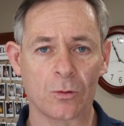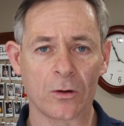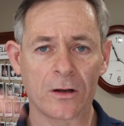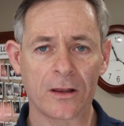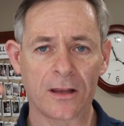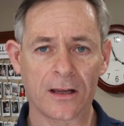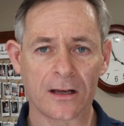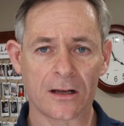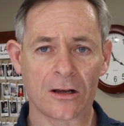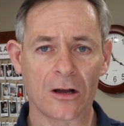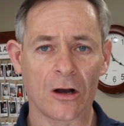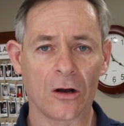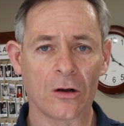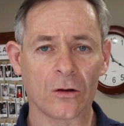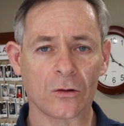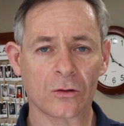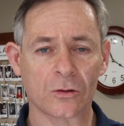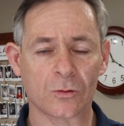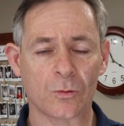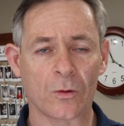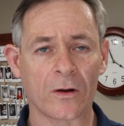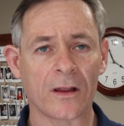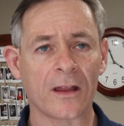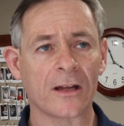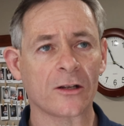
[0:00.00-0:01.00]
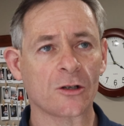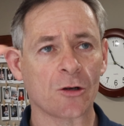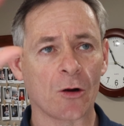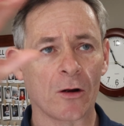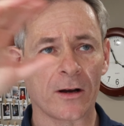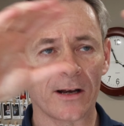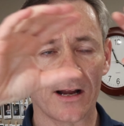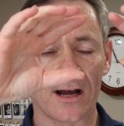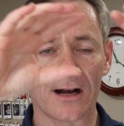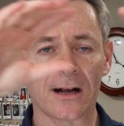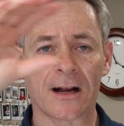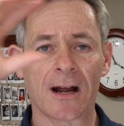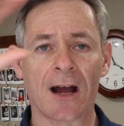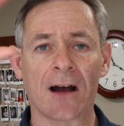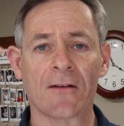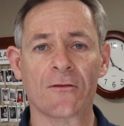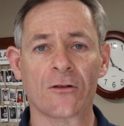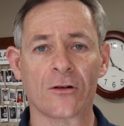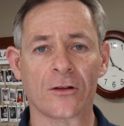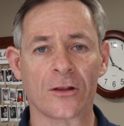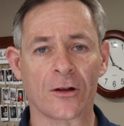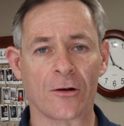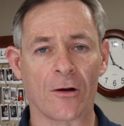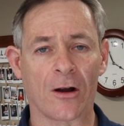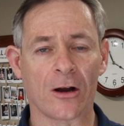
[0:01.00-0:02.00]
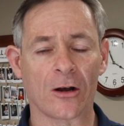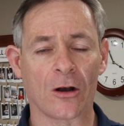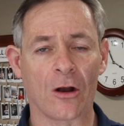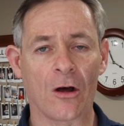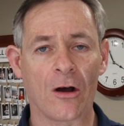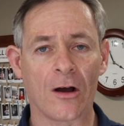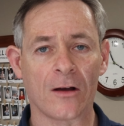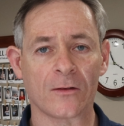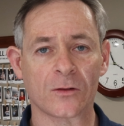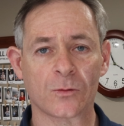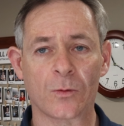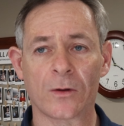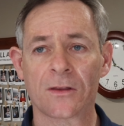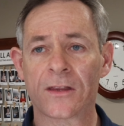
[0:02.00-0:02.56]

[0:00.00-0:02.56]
What are their goals? What are they trying to uncover in their own lives?